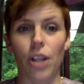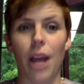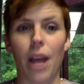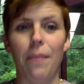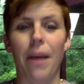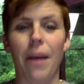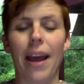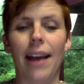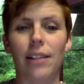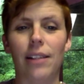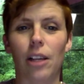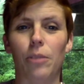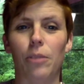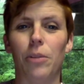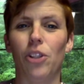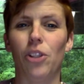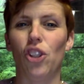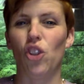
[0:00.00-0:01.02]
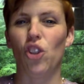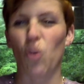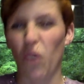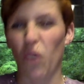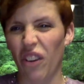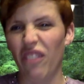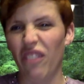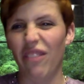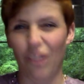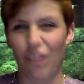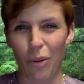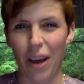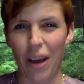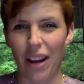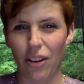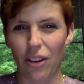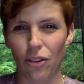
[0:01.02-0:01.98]
and my ex-husband sort of knew
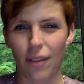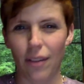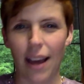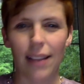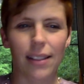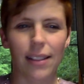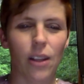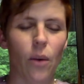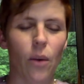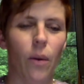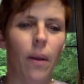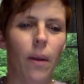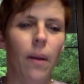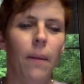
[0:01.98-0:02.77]
how to do that, so